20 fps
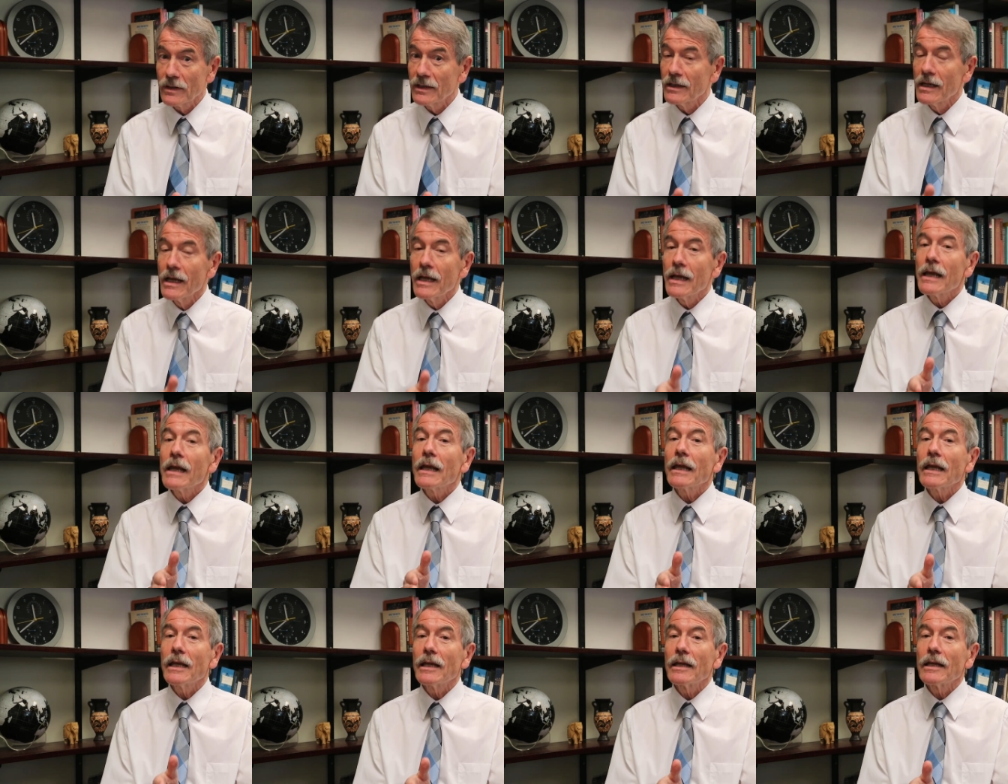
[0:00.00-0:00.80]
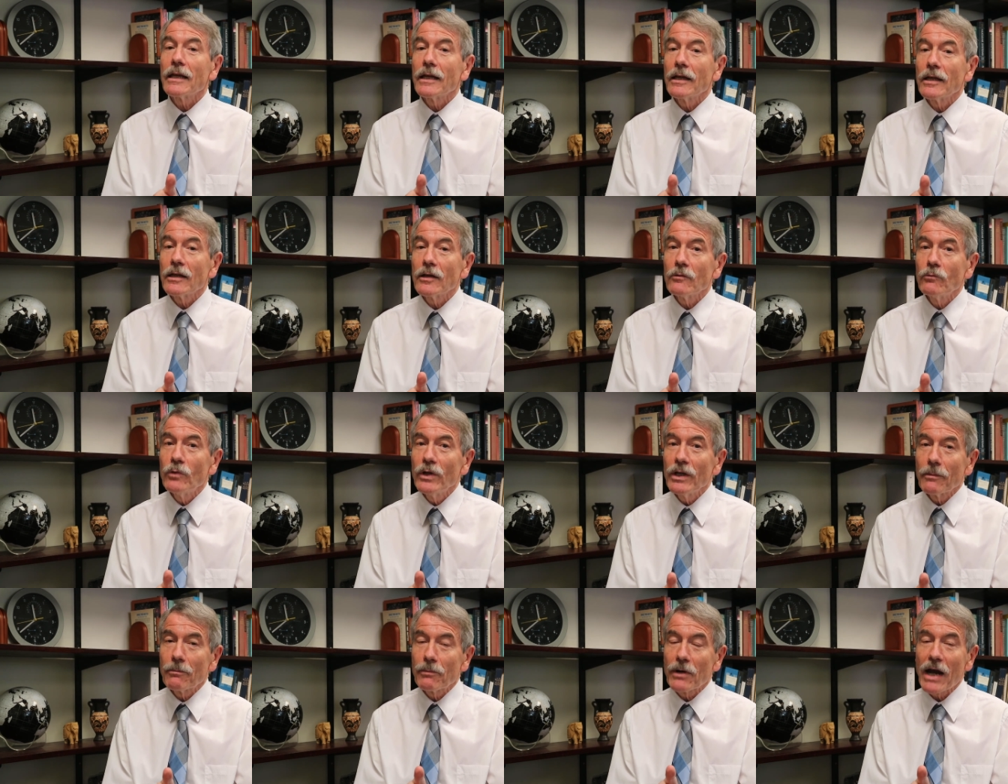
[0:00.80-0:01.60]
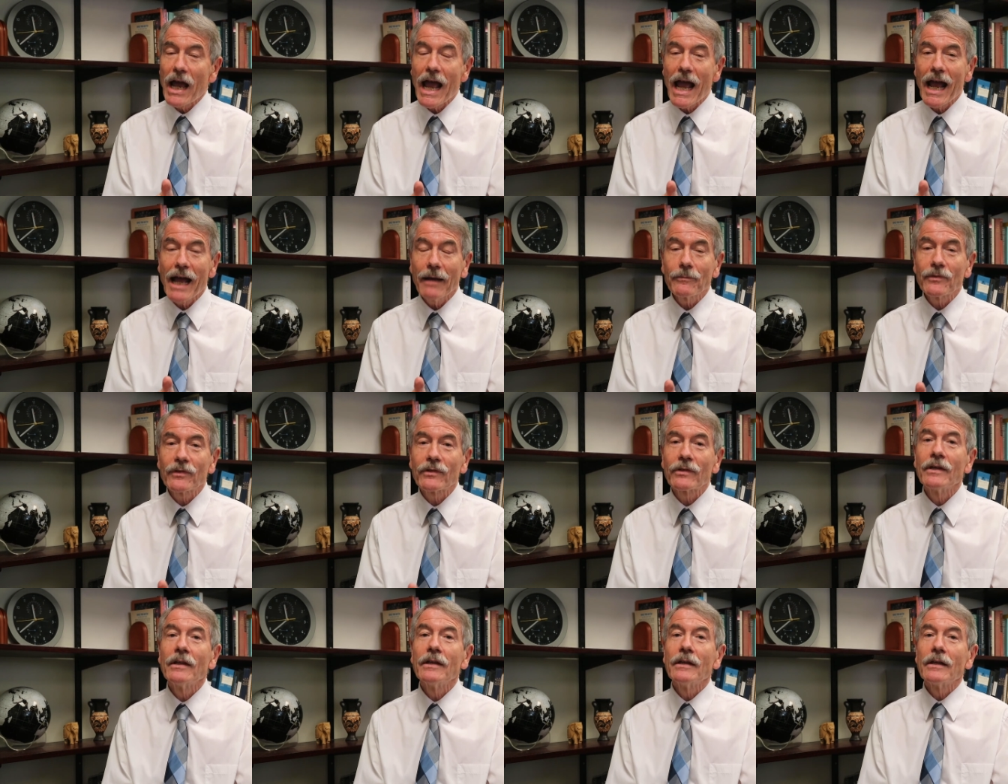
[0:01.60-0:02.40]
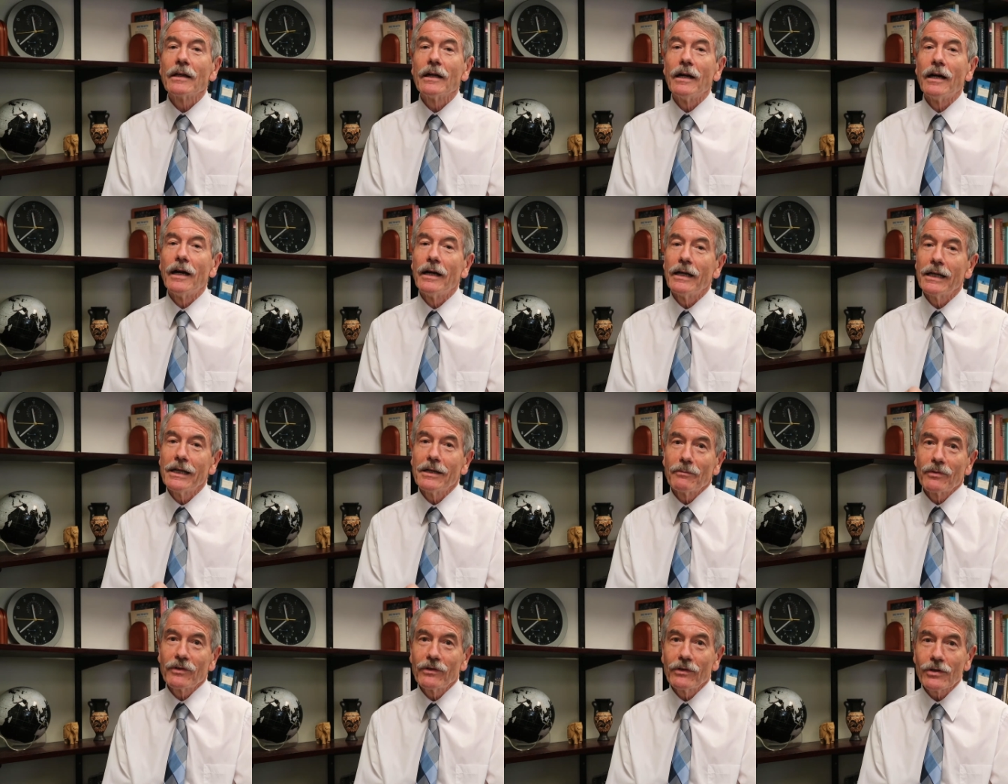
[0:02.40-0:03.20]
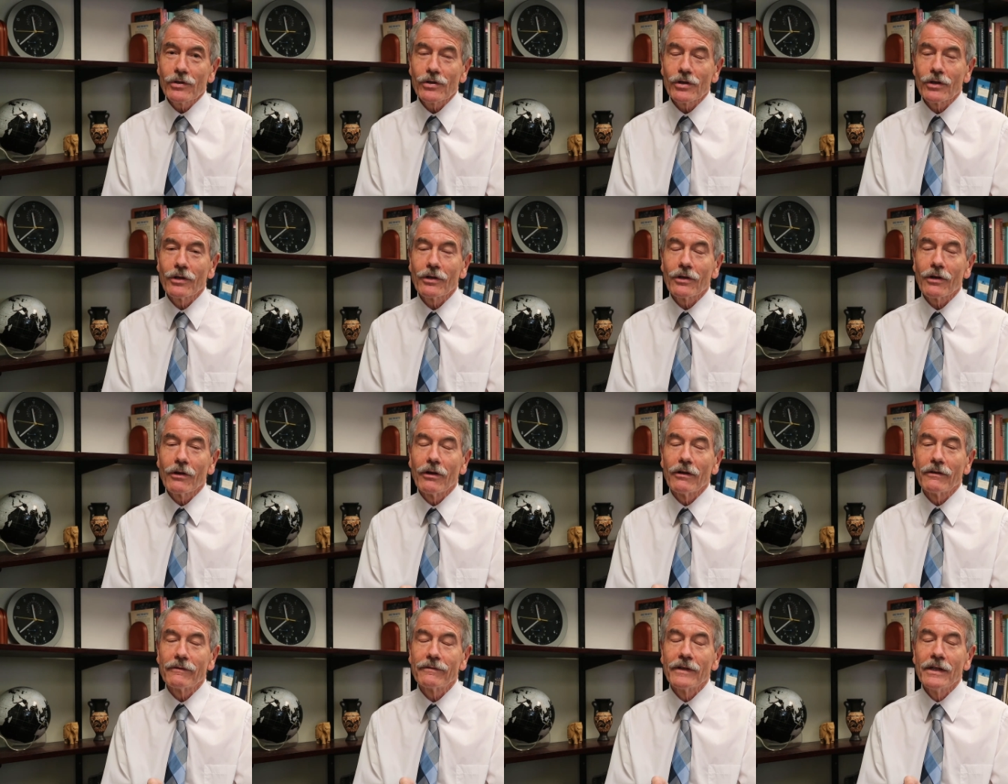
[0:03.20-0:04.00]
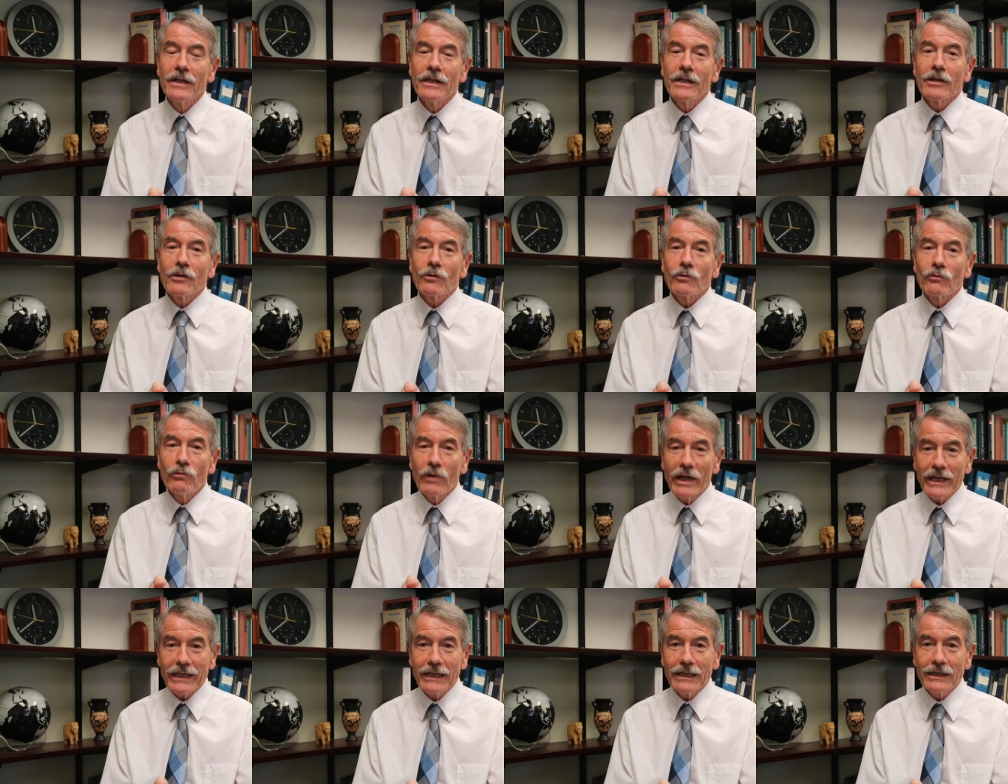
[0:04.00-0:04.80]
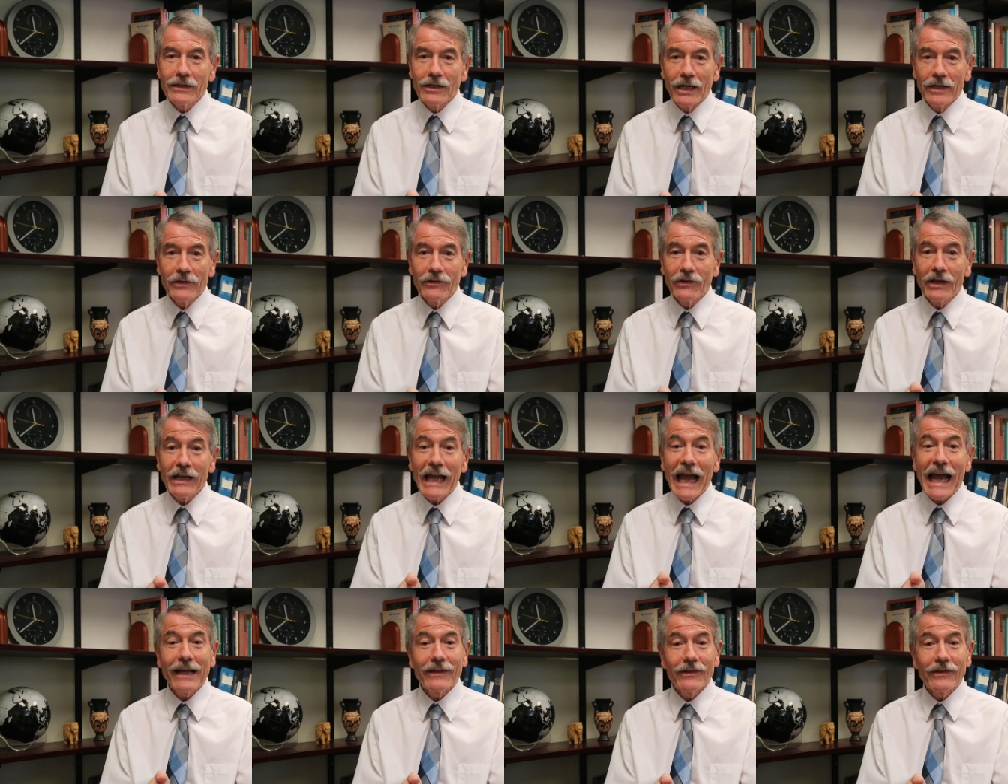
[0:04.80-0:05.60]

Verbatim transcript: It, it, it, we are perhaps uh, in a position of recognizing